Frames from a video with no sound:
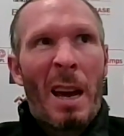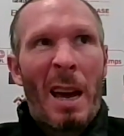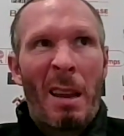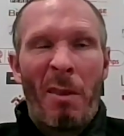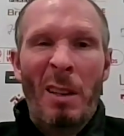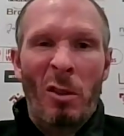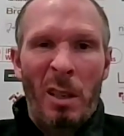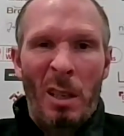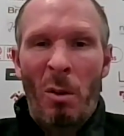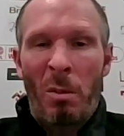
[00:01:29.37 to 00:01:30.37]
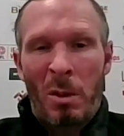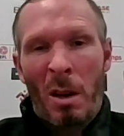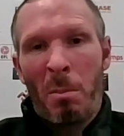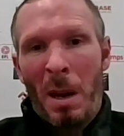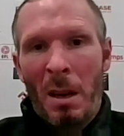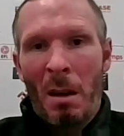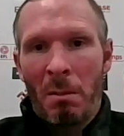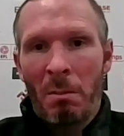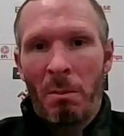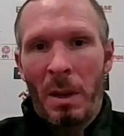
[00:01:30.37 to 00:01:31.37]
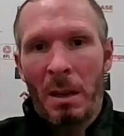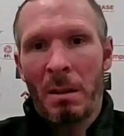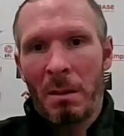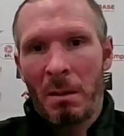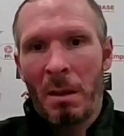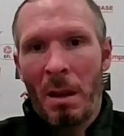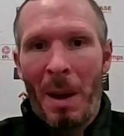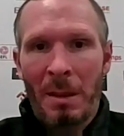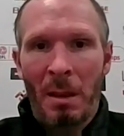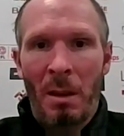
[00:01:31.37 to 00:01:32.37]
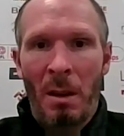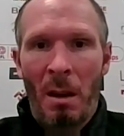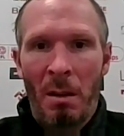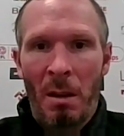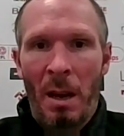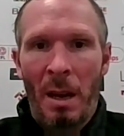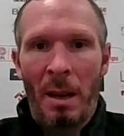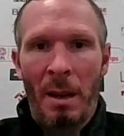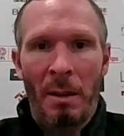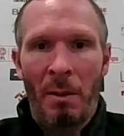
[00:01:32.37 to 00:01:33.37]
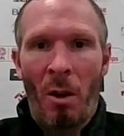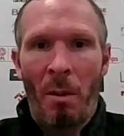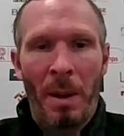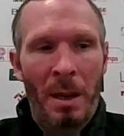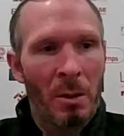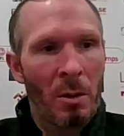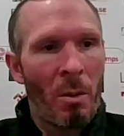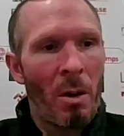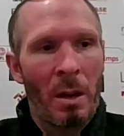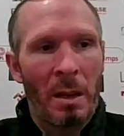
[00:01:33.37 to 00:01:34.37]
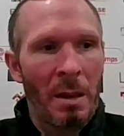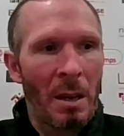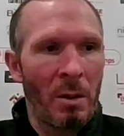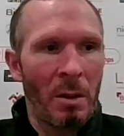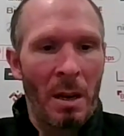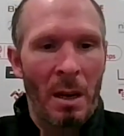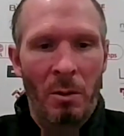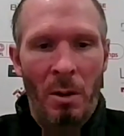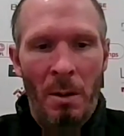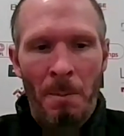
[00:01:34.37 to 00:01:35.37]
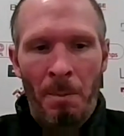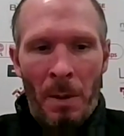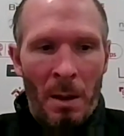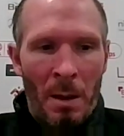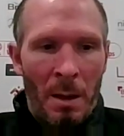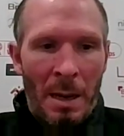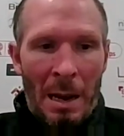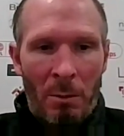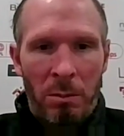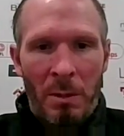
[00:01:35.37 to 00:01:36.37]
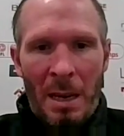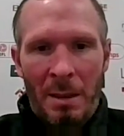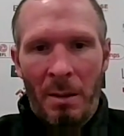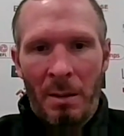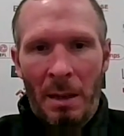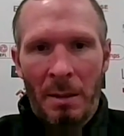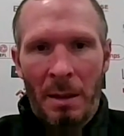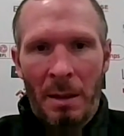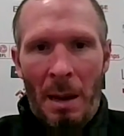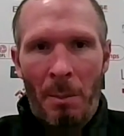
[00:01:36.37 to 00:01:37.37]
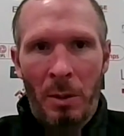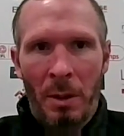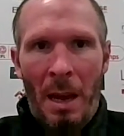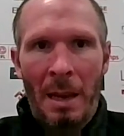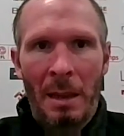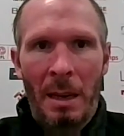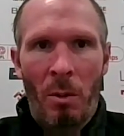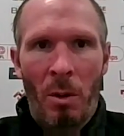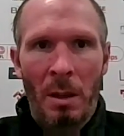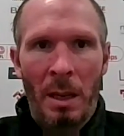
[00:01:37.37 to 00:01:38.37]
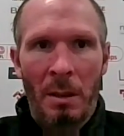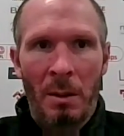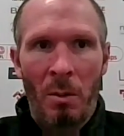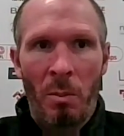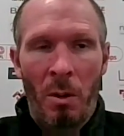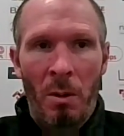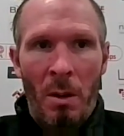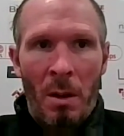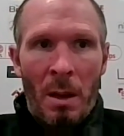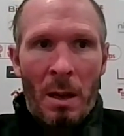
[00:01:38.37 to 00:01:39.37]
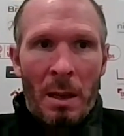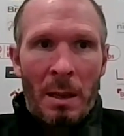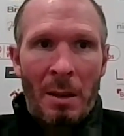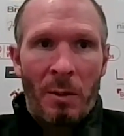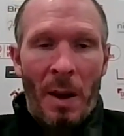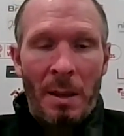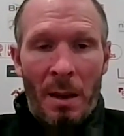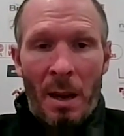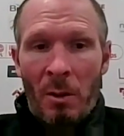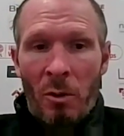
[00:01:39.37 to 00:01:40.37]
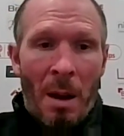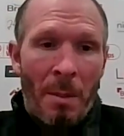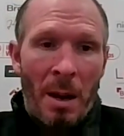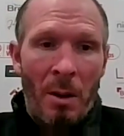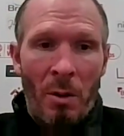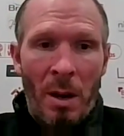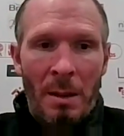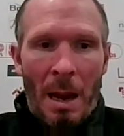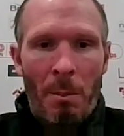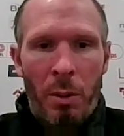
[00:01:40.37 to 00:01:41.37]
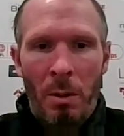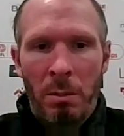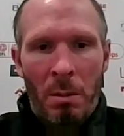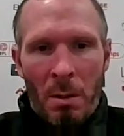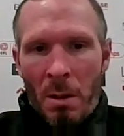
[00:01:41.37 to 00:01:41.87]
and eventually someone's going to beat you because they're better than you uh, and they've got a bigger squad, etc., etc. Now, yes, there's examples of that in League One, League Two, but let's face it, and Tranmere are a good example.